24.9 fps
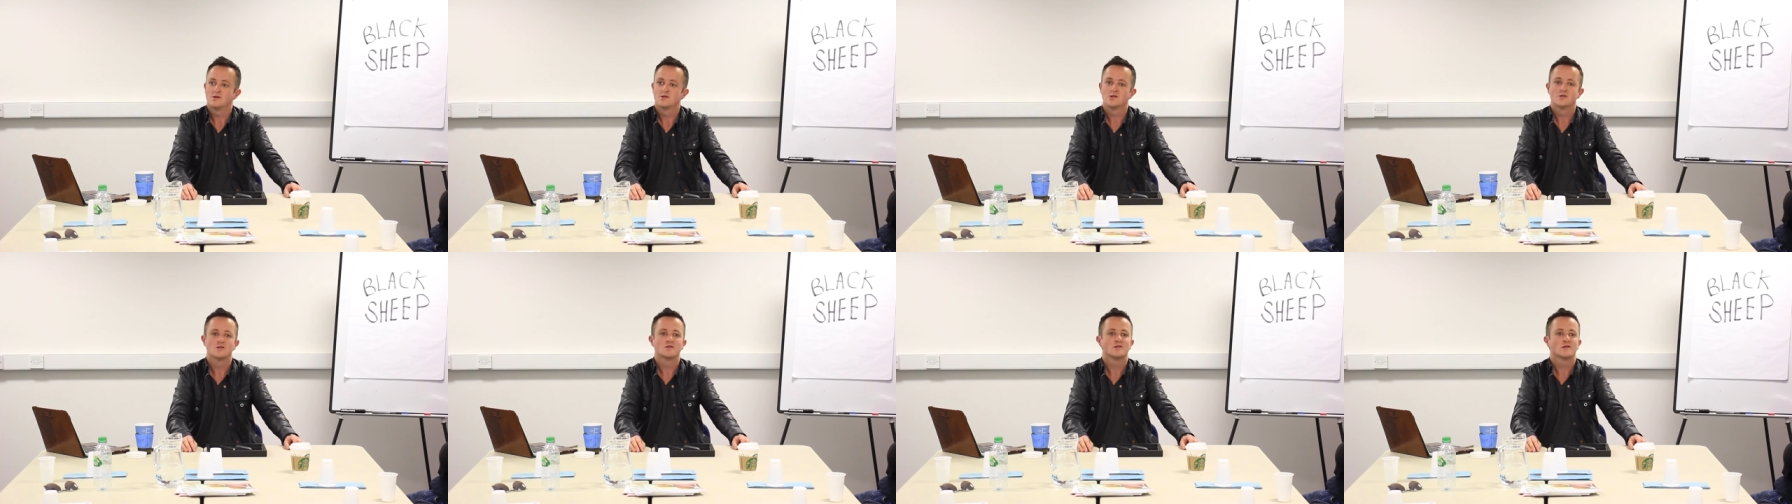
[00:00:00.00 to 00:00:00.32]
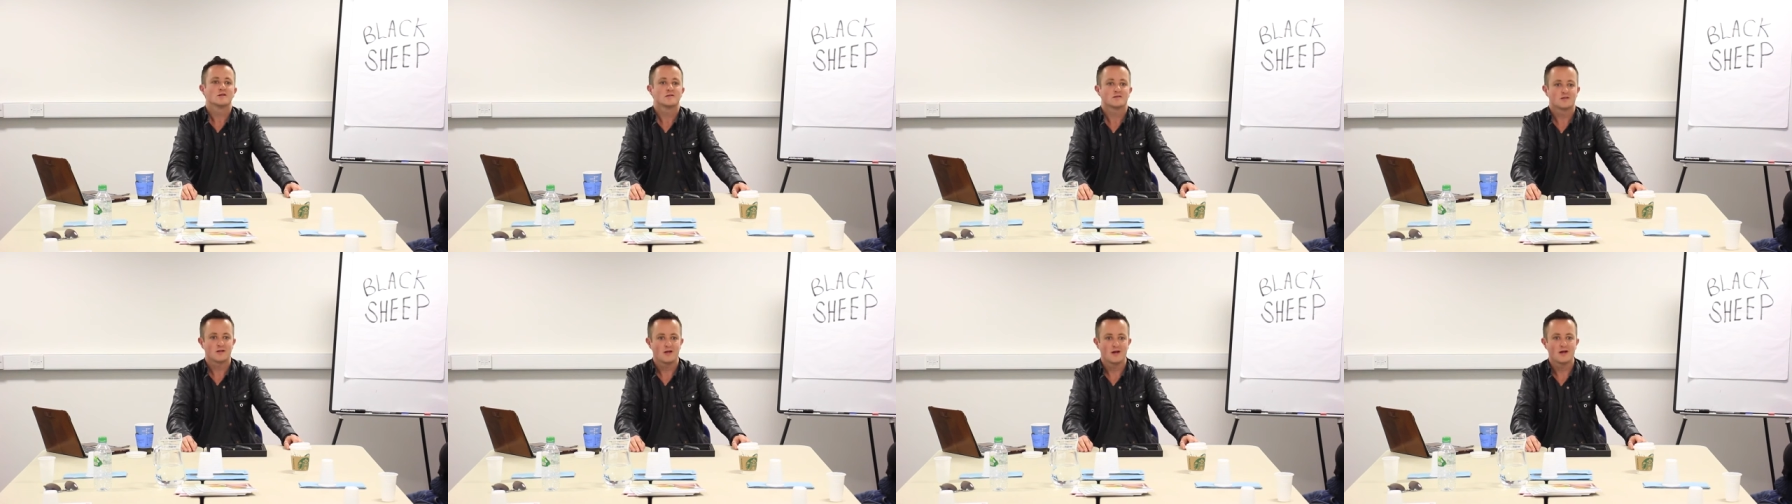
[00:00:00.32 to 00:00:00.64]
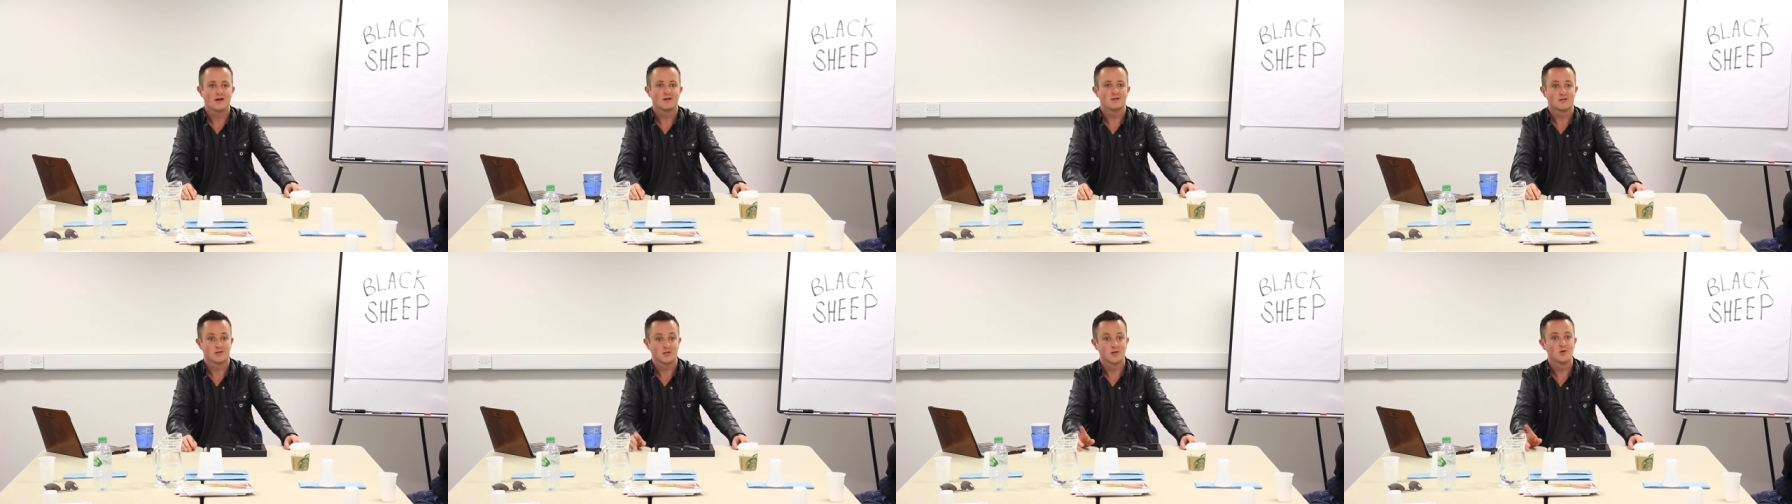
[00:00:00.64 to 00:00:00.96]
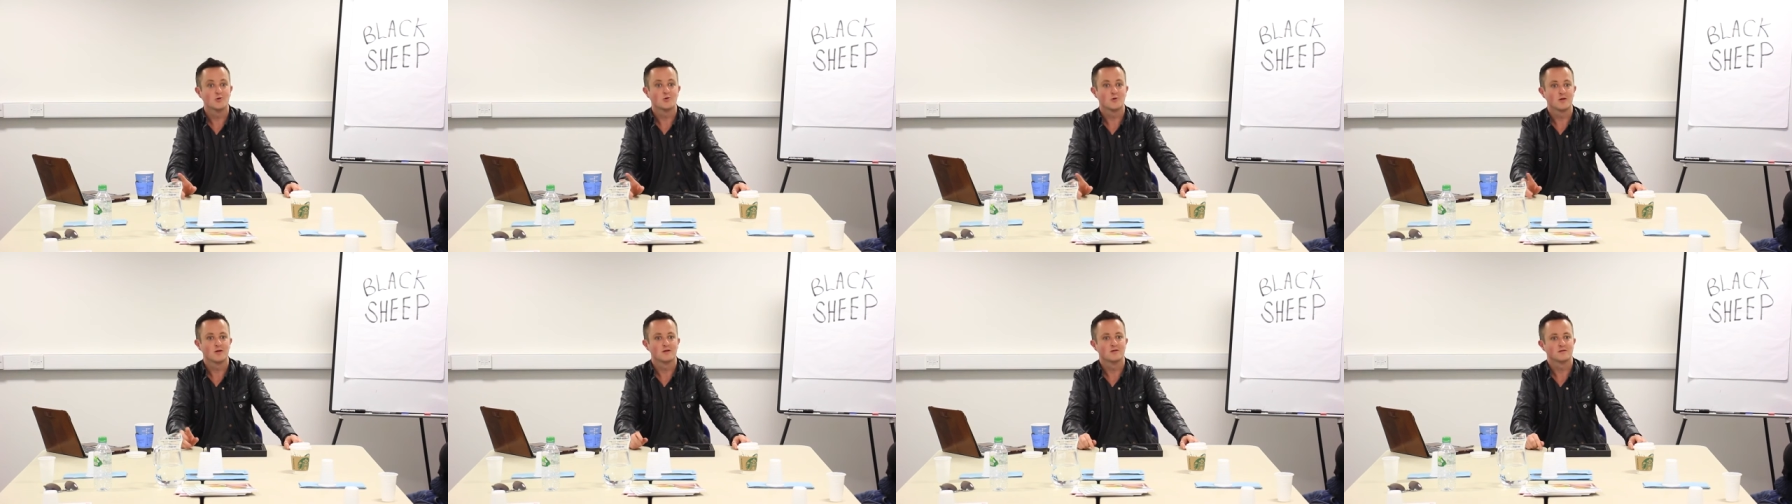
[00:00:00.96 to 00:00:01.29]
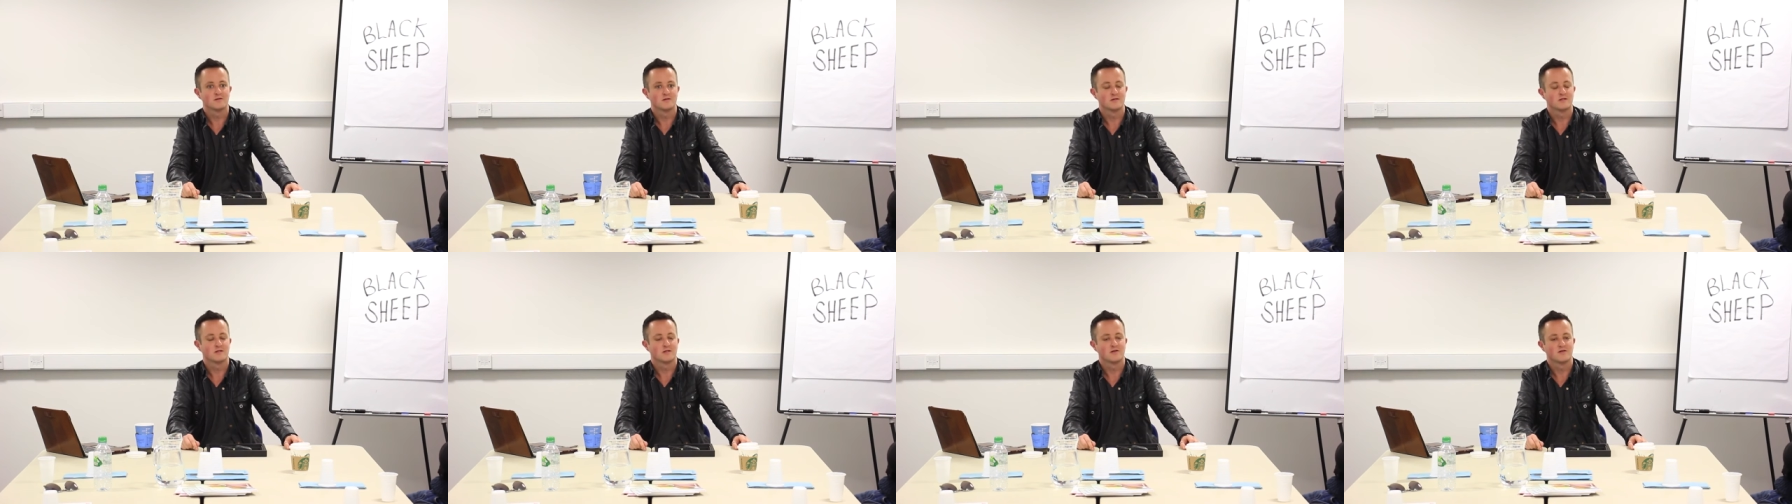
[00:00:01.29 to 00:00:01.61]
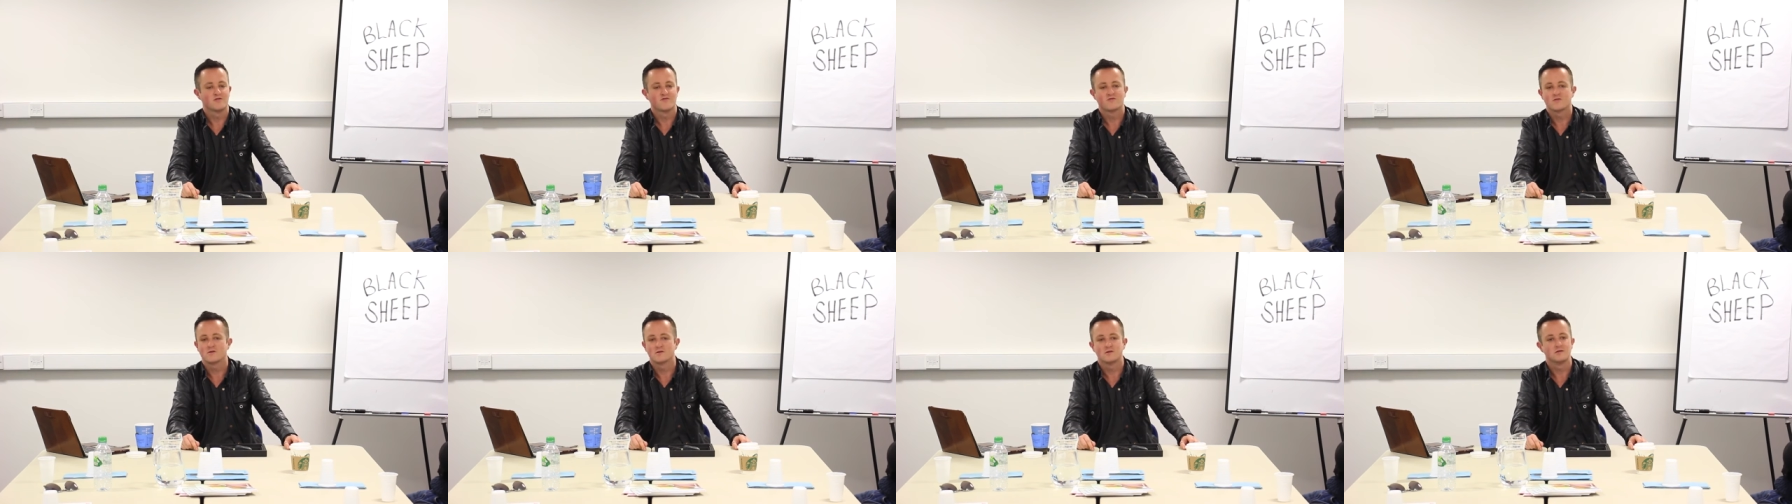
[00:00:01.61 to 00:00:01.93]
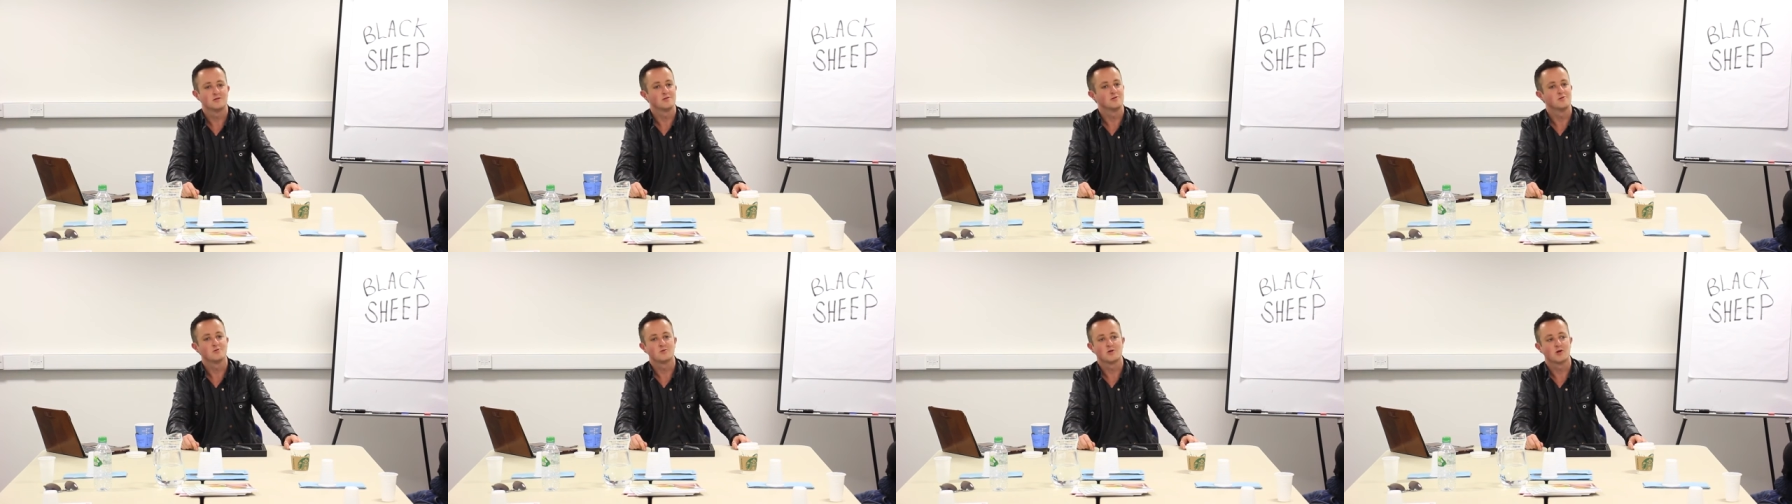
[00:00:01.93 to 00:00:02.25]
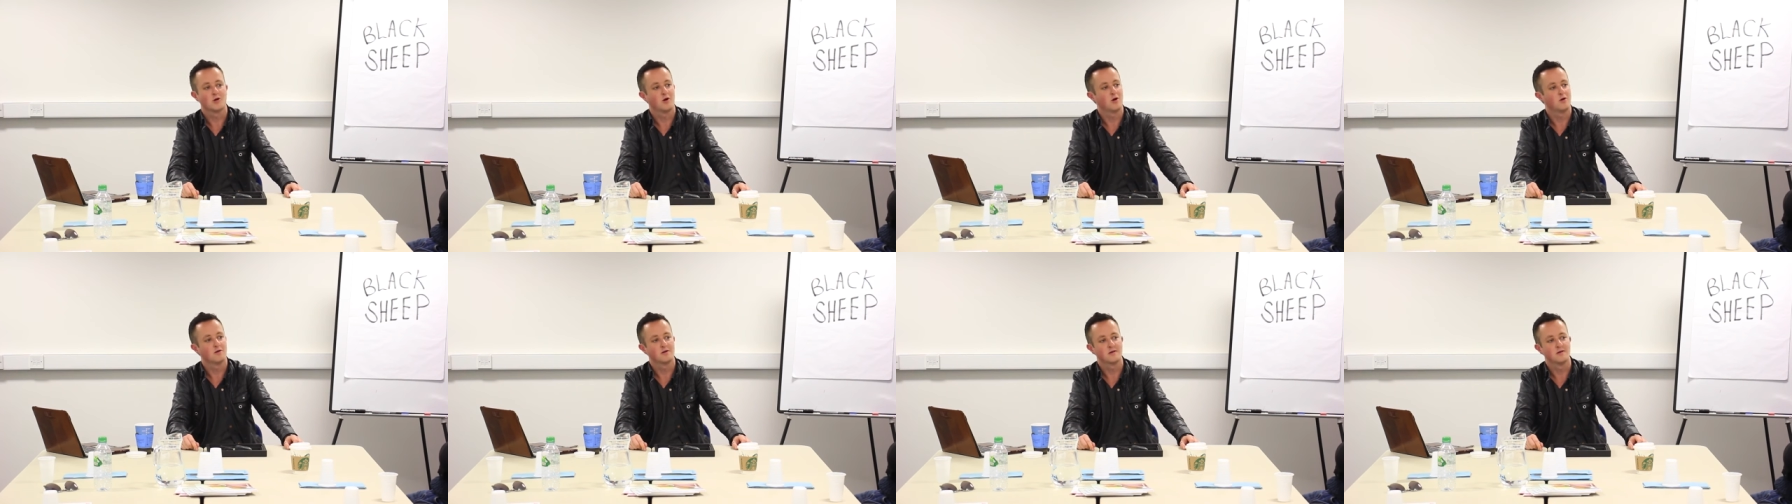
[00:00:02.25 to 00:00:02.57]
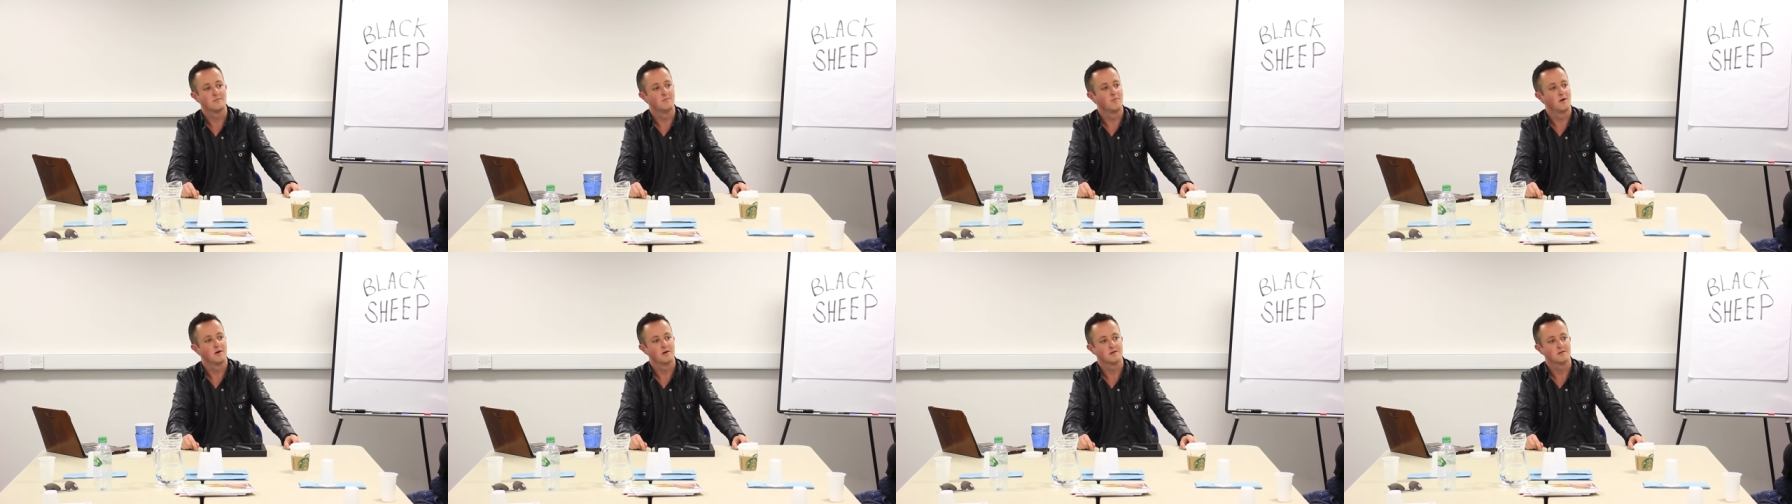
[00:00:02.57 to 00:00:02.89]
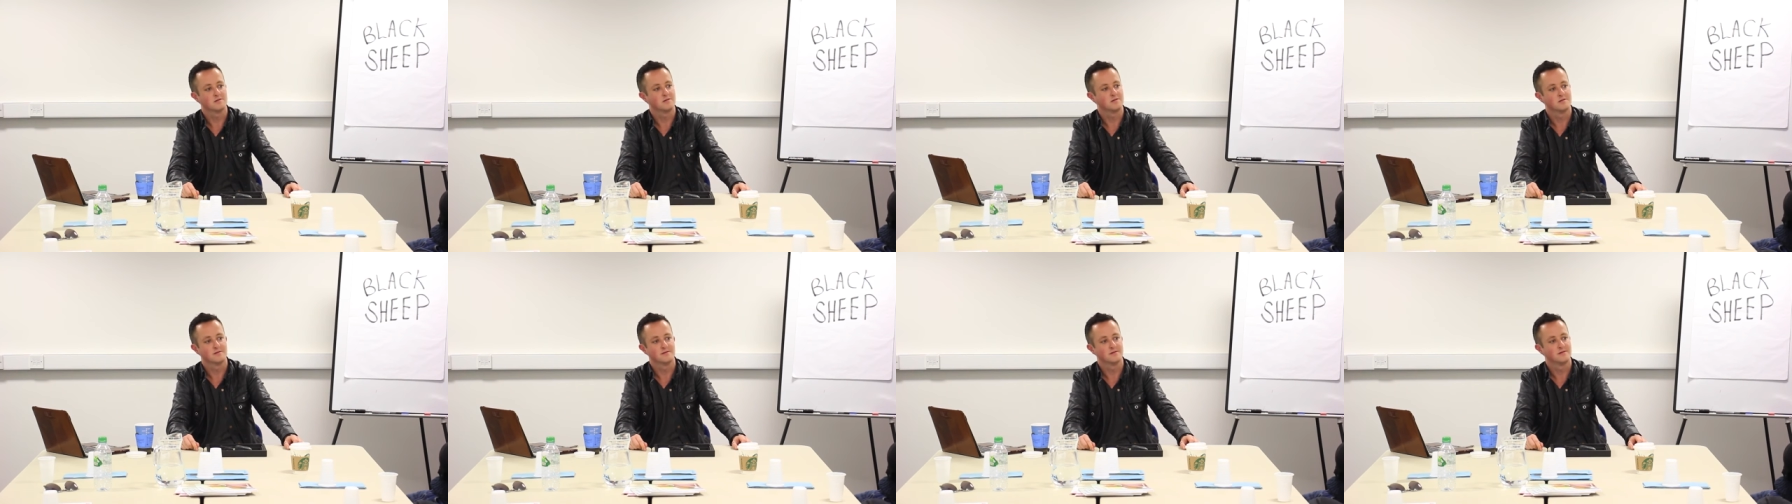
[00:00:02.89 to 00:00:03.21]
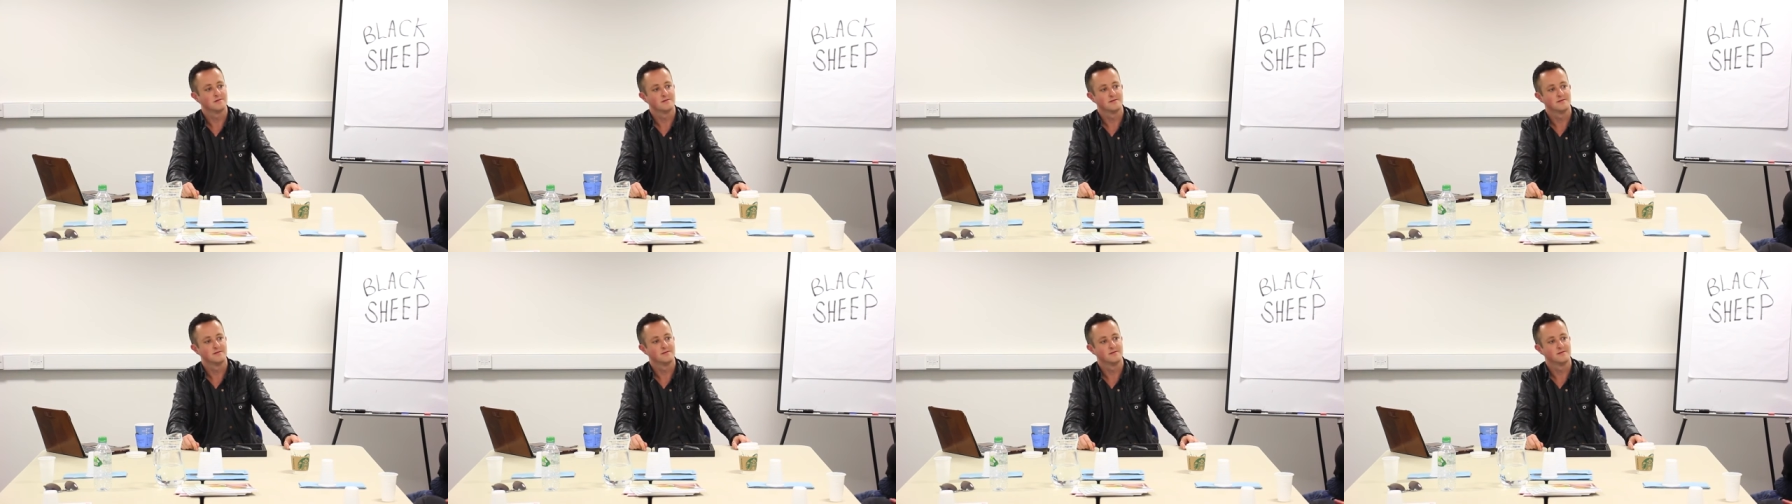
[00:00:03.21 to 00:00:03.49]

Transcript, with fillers: And she sits there, and two girls this year have gone, You cocky bastard.